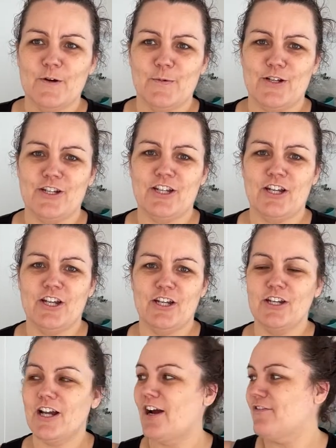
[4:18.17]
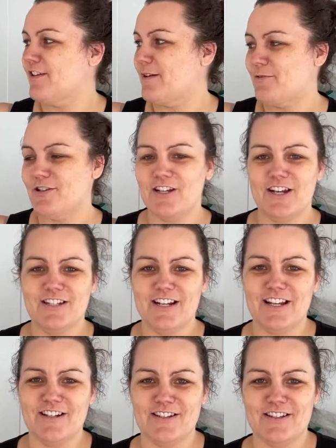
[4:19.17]
which you can't really appreciate
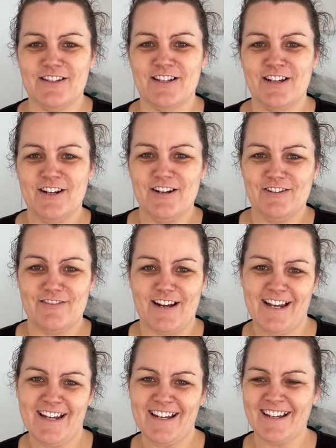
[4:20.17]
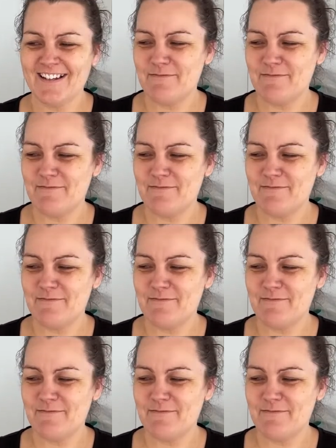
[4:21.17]
today because it's raining,